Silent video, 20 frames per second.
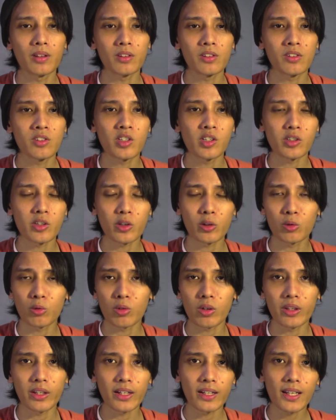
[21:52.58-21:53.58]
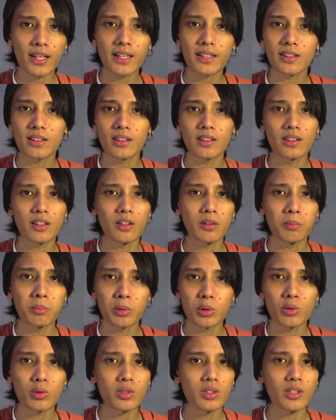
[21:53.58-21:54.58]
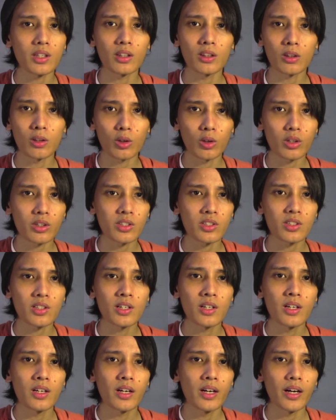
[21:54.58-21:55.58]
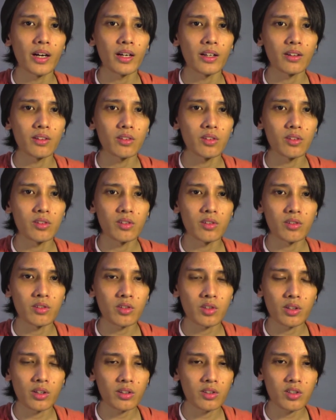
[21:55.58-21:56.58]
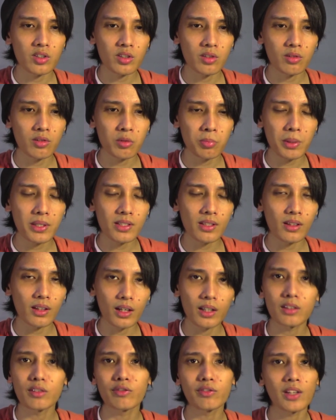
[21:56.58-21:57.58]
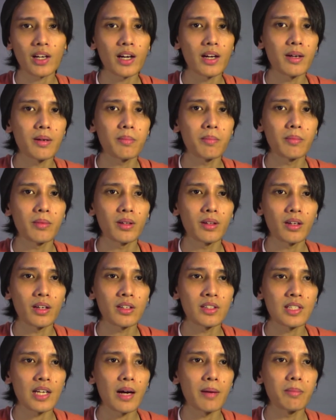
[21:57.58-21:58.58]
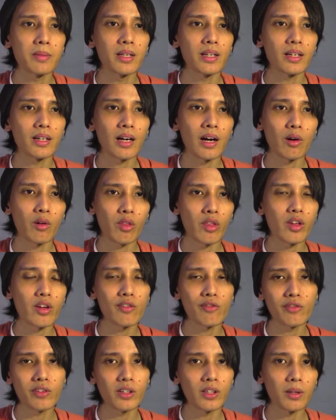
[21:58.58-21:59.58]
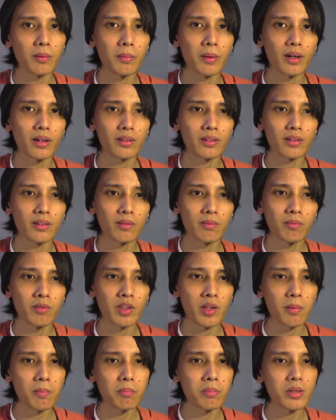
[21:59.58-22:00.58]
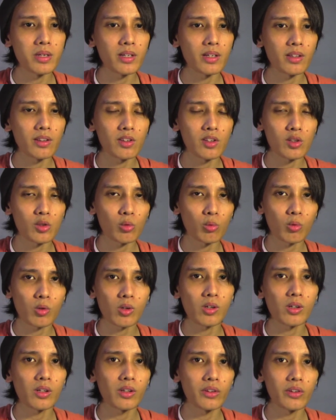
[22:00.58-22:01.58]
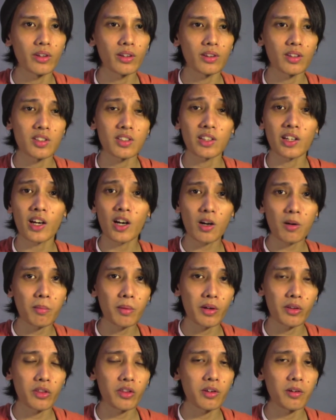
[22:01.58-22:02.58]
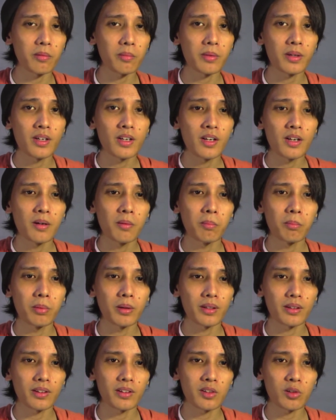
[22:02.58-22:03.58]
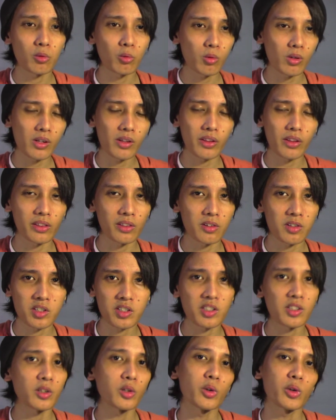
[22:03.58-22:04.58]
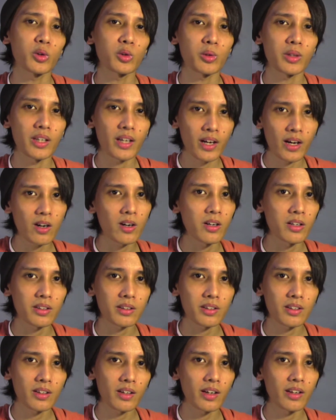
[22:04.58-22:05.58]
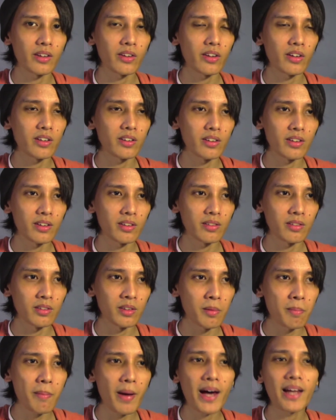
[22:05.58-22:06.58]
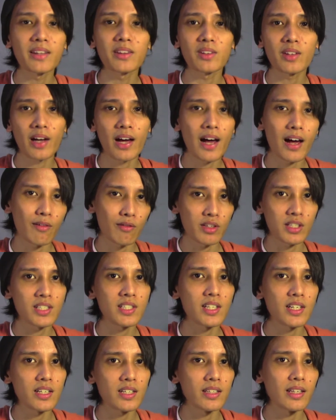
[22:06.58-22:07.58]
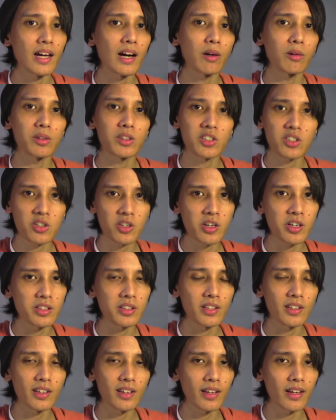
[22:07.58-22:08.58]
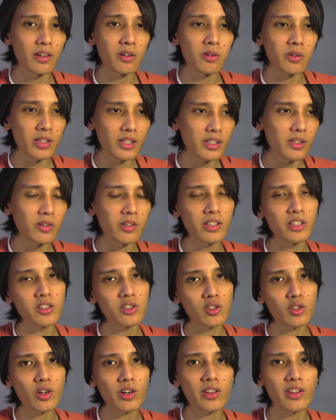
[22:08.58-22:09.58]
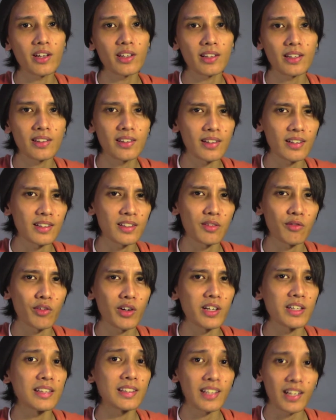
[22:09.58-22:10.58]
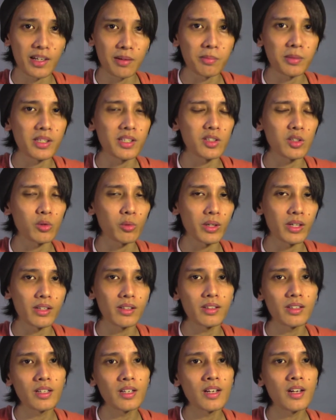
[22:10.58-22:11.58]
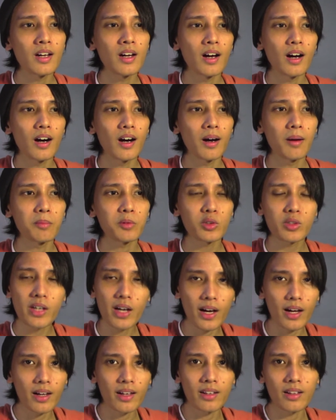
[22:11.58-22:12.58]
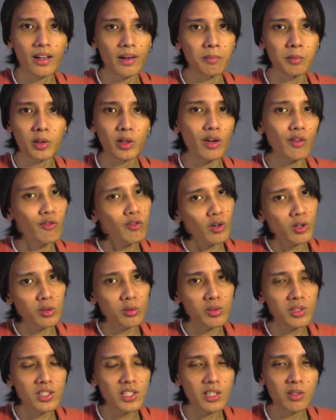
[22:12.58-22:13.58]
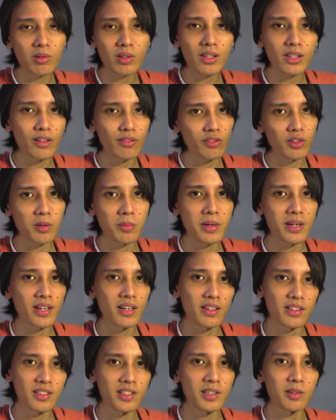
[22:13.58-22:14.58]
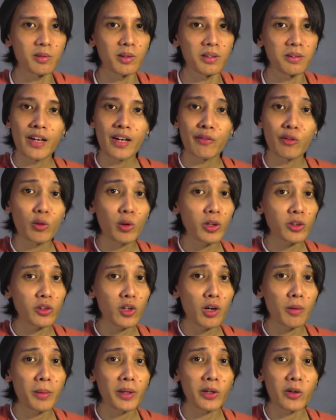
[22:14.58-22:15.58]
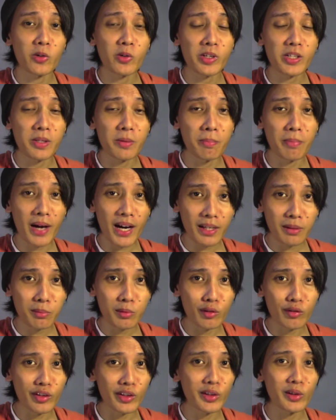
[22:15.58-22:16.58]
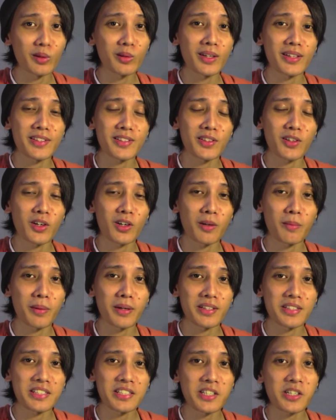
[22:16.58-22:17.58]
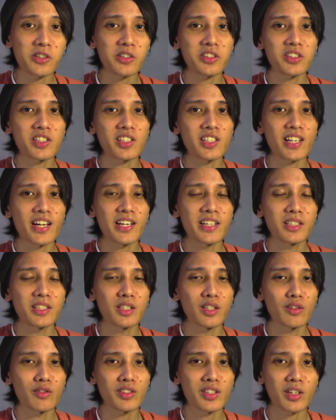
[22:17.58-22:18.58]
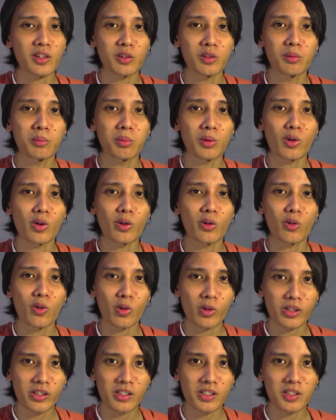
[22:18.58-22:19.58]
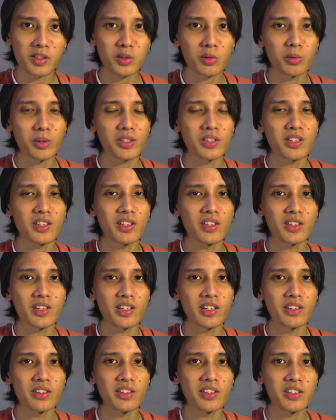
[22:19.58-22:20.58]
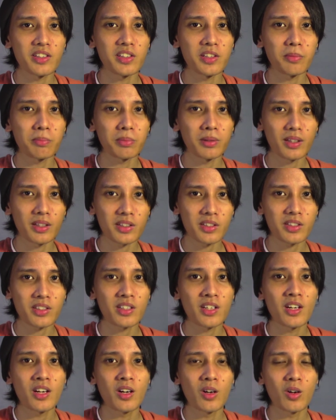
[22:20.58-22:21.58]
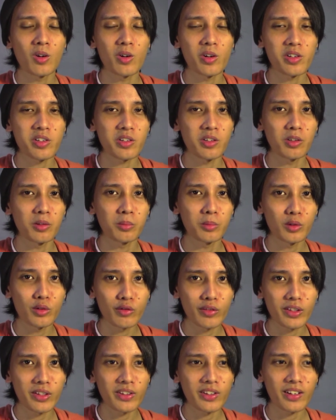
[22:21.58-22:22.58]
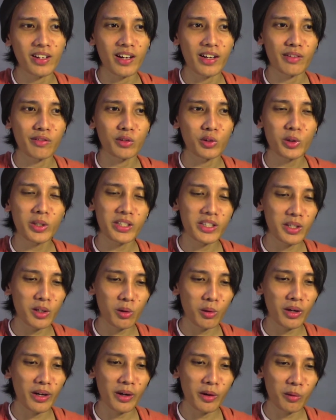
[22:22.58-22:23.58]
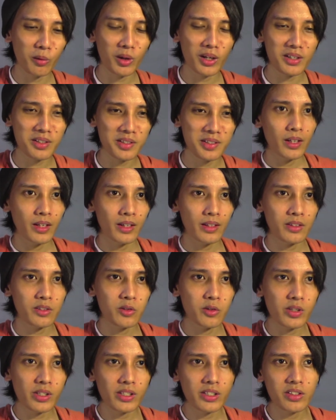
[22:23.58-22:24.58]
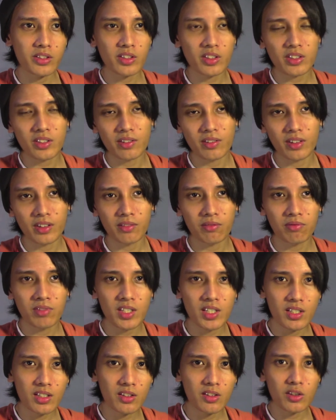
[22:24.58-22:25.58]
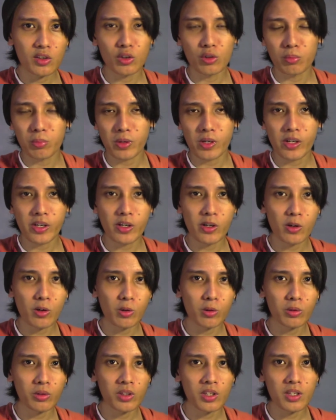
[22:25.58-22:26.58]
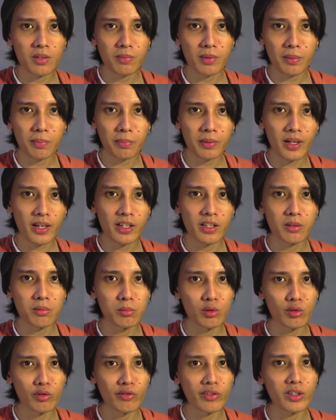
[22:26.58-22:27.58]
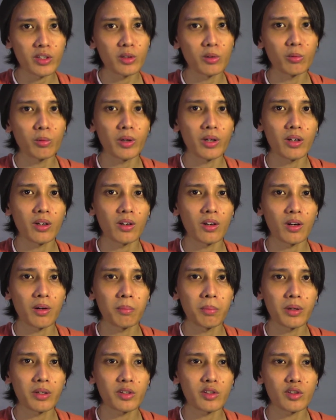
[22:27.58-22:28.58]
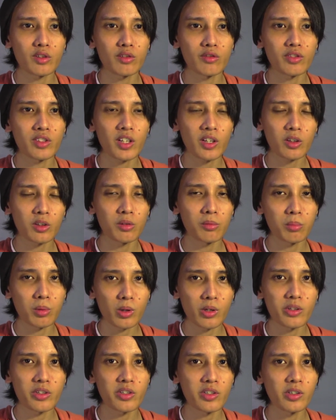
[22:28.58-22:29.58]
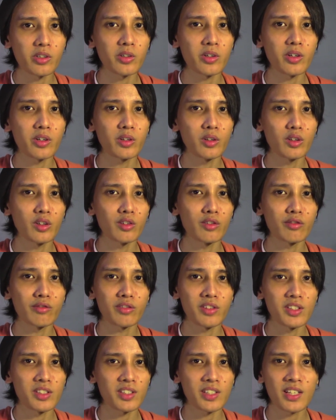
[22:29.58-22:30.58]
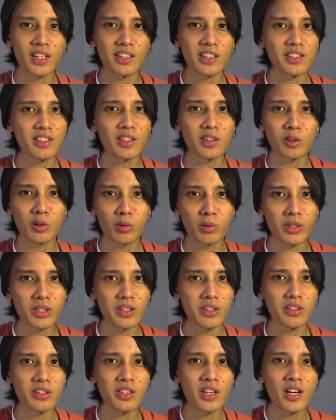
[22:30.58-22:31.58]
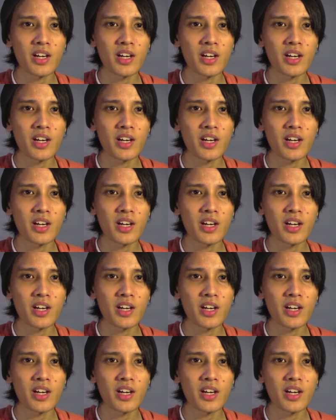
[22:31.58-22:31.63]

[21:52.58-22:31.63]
children who are neglected and abused and lost, and it just spends a lot of time examining how they feel about them being in this world that doesn't care about them, but it's a world they're still going to inherit, and they demand to have a say in how it's treated. And I really enjoy that. I think it's very timely as well. So yeah, I'm looking forward to a sequel if they're making a sequel. If you want to talk about a really bad movie though, let's talk about Secret Society of Second Born Royals, which is a Disney Plus original movie that I have no idea why I watched. It's really just a teen superhero team-up kind of movie where a bunch of second-born children of these kings and queens